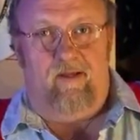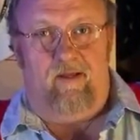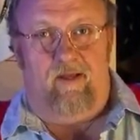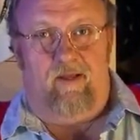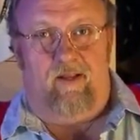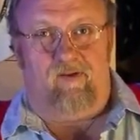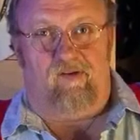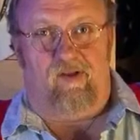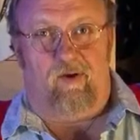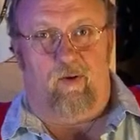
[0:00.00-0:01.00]
And as I
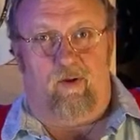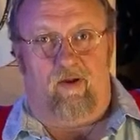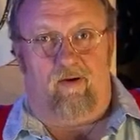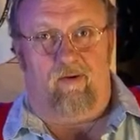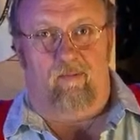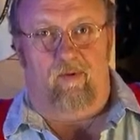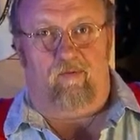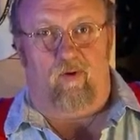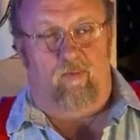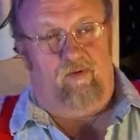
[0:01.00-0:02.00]
said earlier,
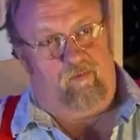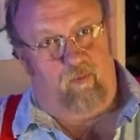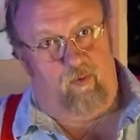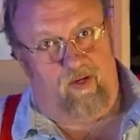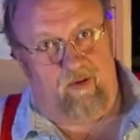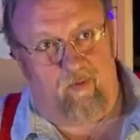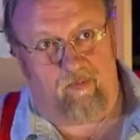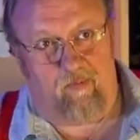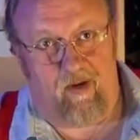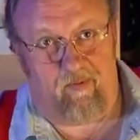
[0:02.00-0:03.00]
before I was rudely
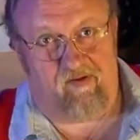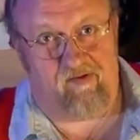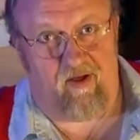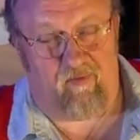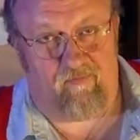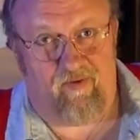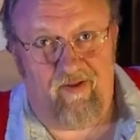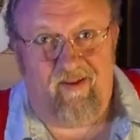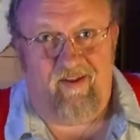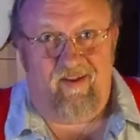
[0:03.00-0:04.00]
interrupted by myself
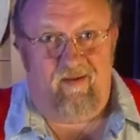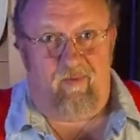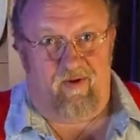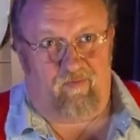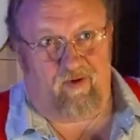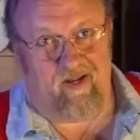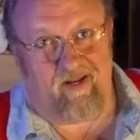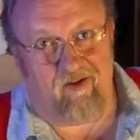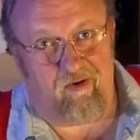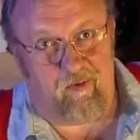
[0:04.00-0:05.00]
by forgetting
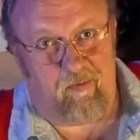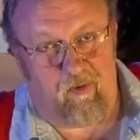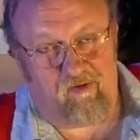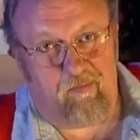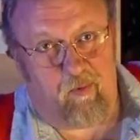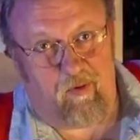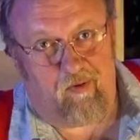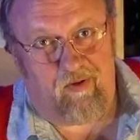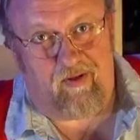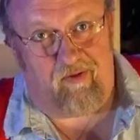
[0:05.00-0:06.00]
to do the most important
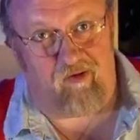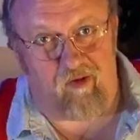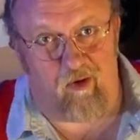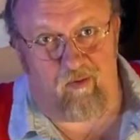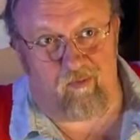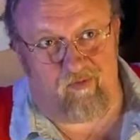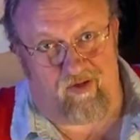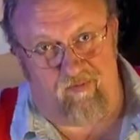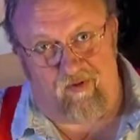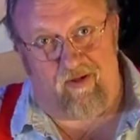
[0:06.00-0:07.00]
thing of the show, which was
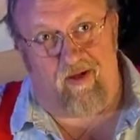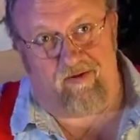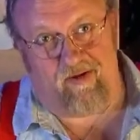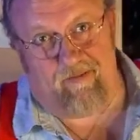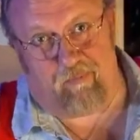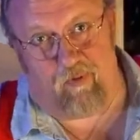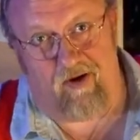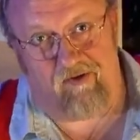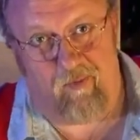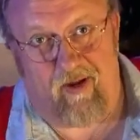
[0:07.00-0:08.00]
give the goddamn
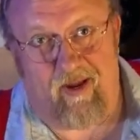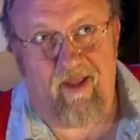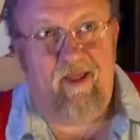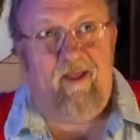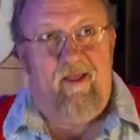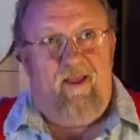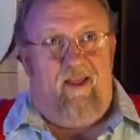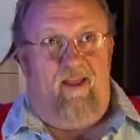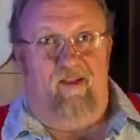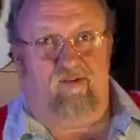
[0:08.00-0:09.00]
prize away,
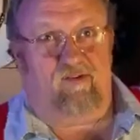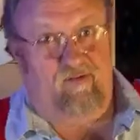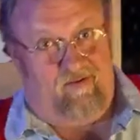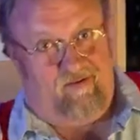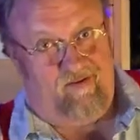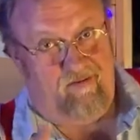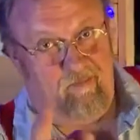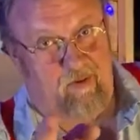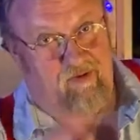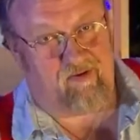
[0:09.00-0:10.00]
is
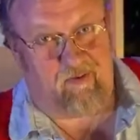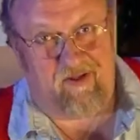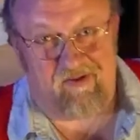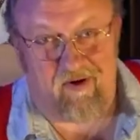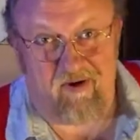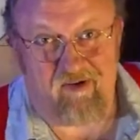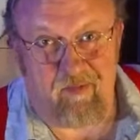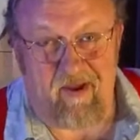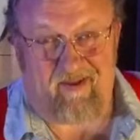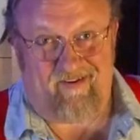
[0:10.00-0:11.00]
music's only as hard as you
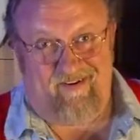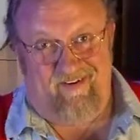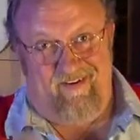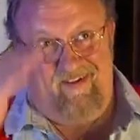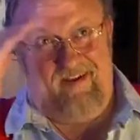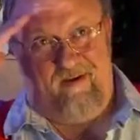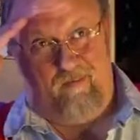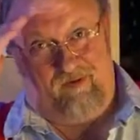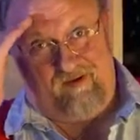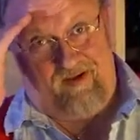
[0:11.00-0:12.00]
make it.
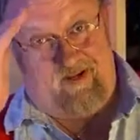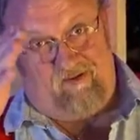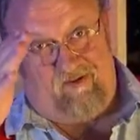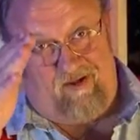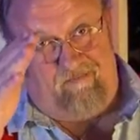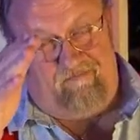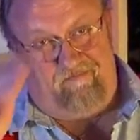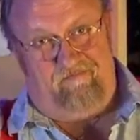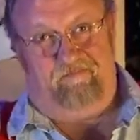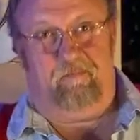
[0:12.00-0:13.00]
We'll see you next time.
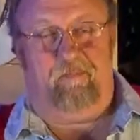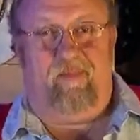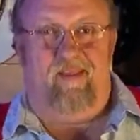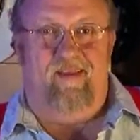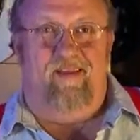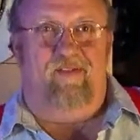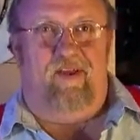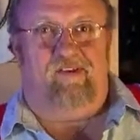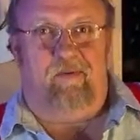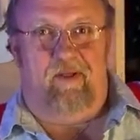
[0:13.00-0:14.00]

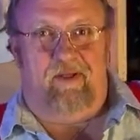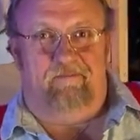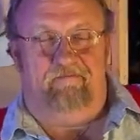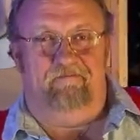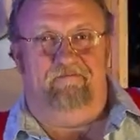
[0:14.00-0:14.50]
Thanks a million.